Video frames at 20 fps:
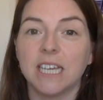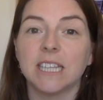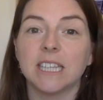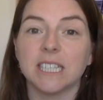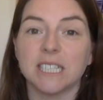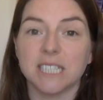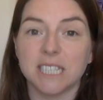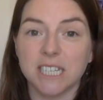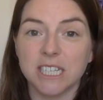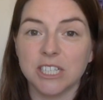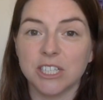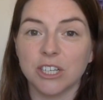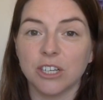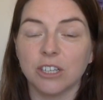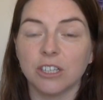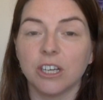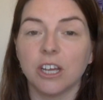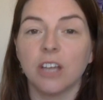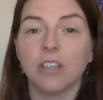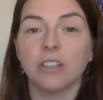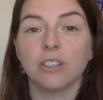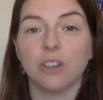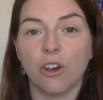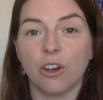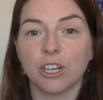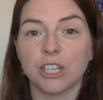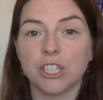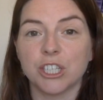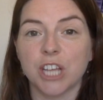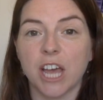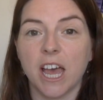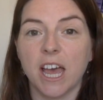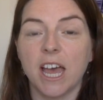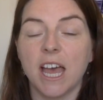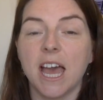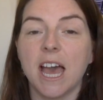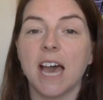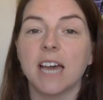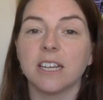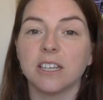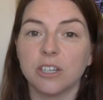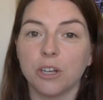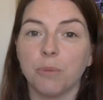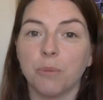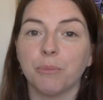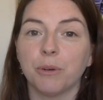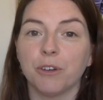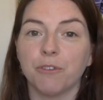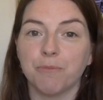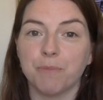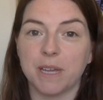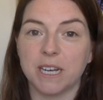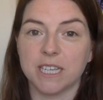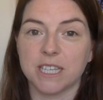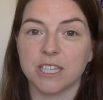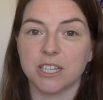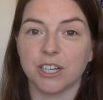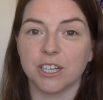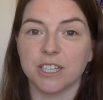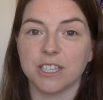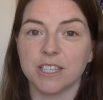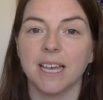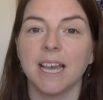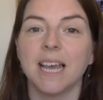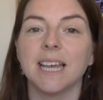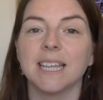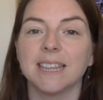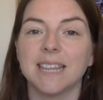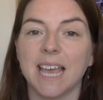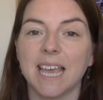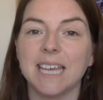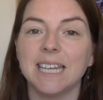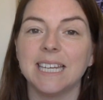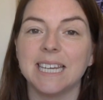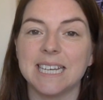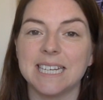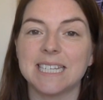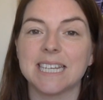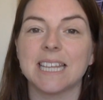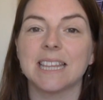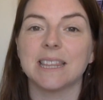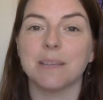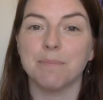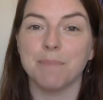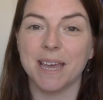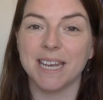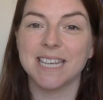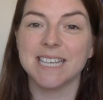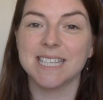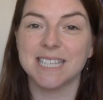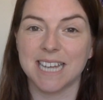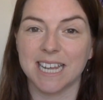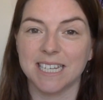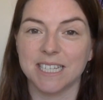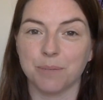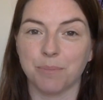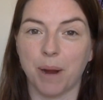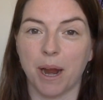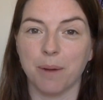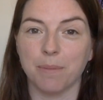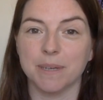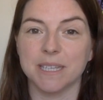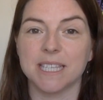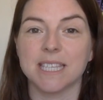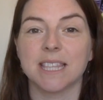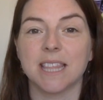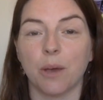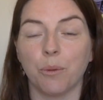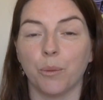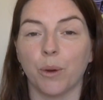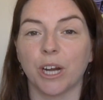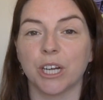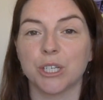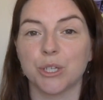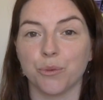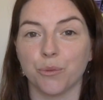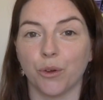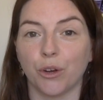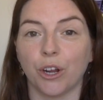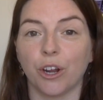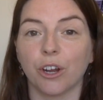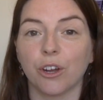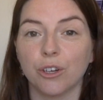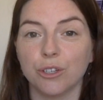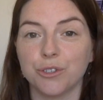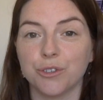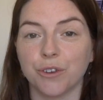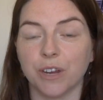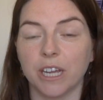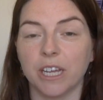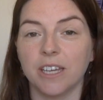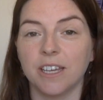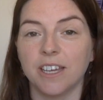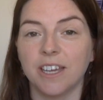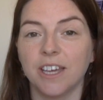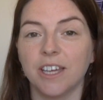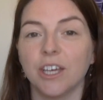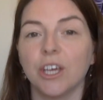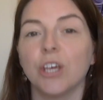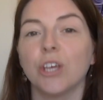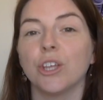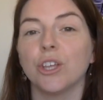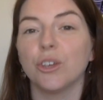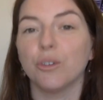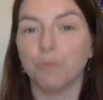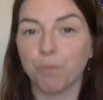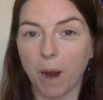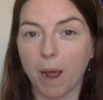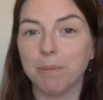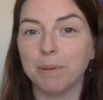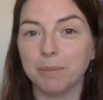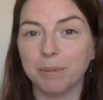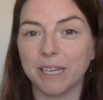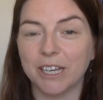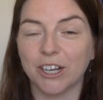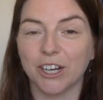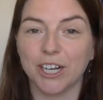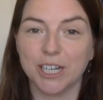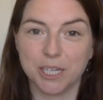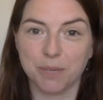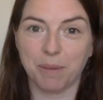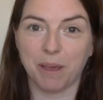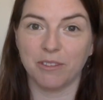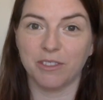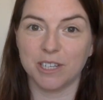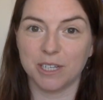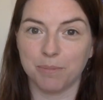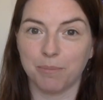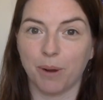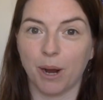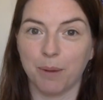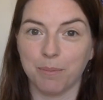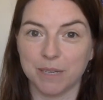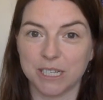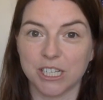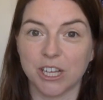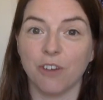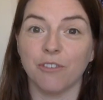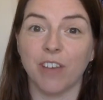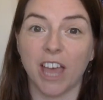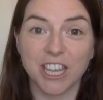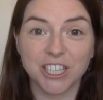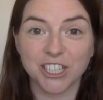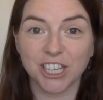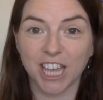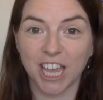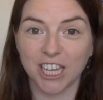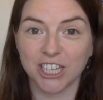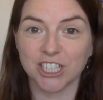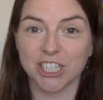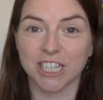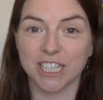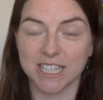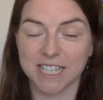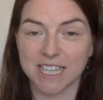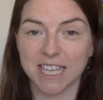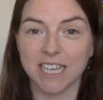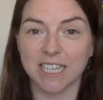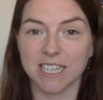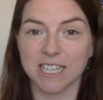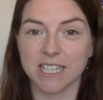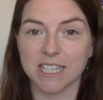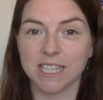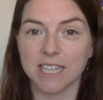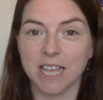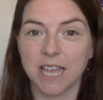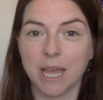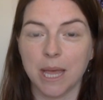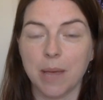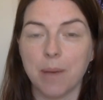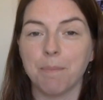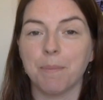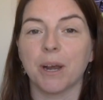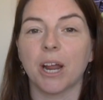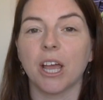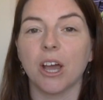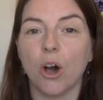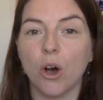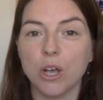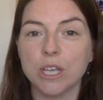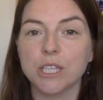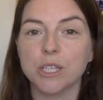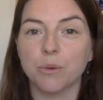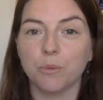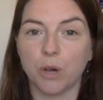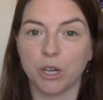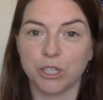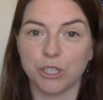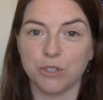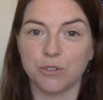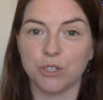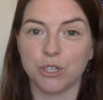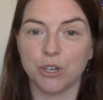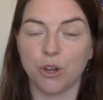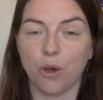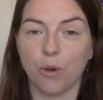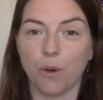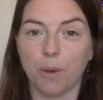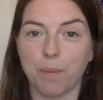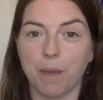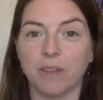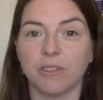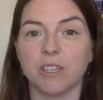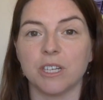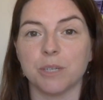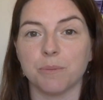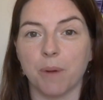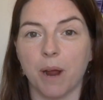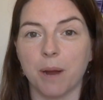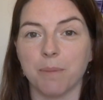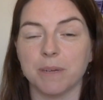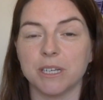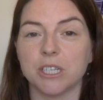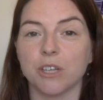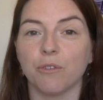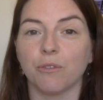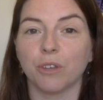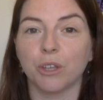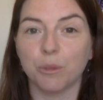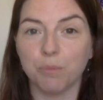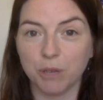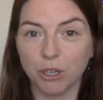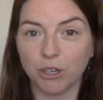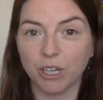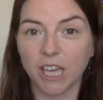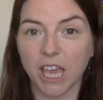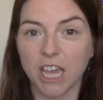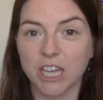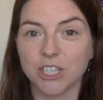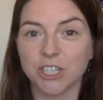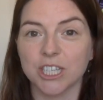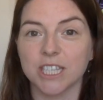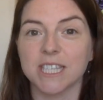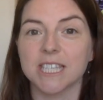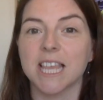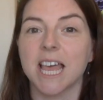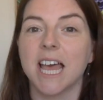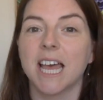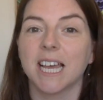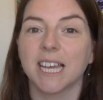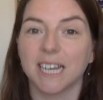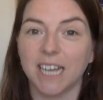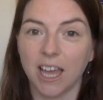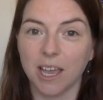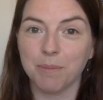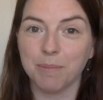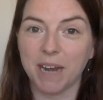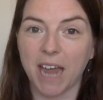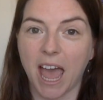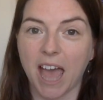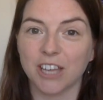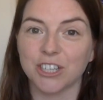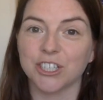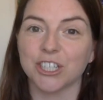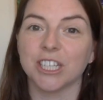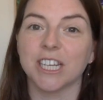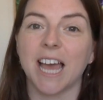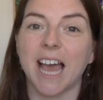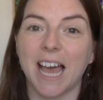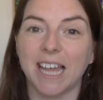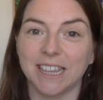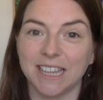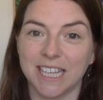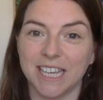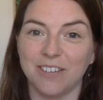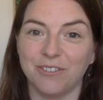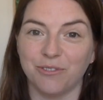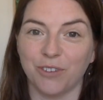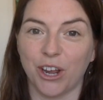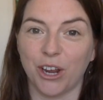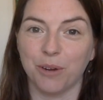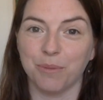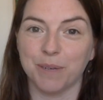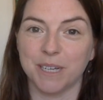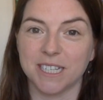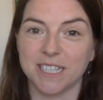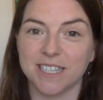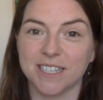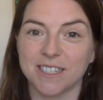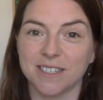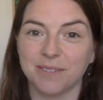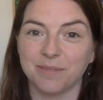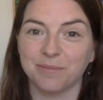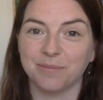The Taoiseach, Tánaiste and a number of ministers. They lead the many state departments that work to run our country. You've probably heard about the Department of Education and Skills, but I also want you to know about the Department of Communications, Climate Action and the Environment.